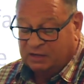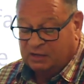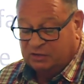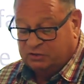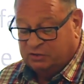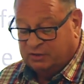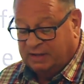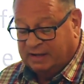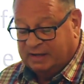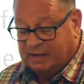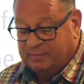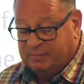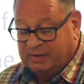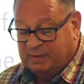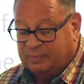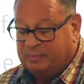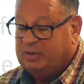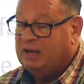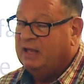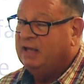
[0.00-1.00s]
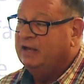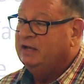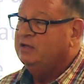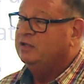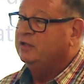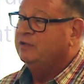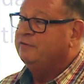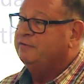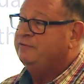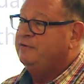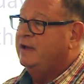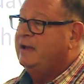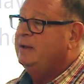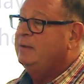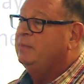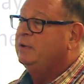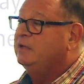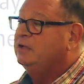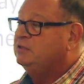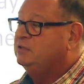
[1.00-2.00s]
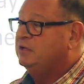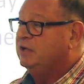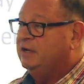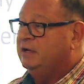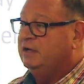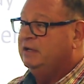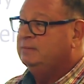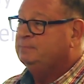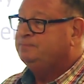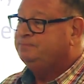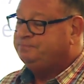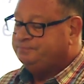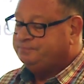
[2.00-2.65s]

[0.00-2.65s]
So that can be applied to a family setting.